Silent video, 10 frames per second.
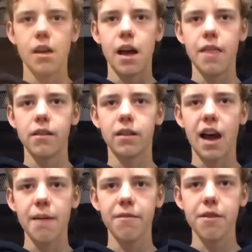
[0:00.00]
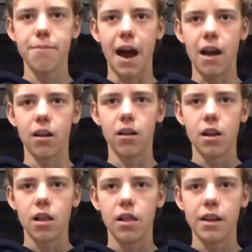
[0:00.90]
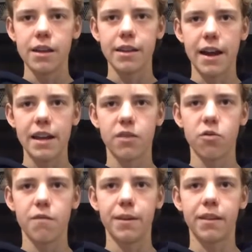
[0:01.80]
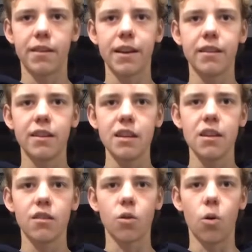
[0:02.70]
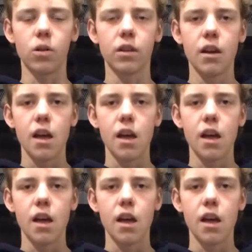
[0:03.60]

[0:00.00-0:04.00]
At the time of the battle, Leonidas would have been 60 years old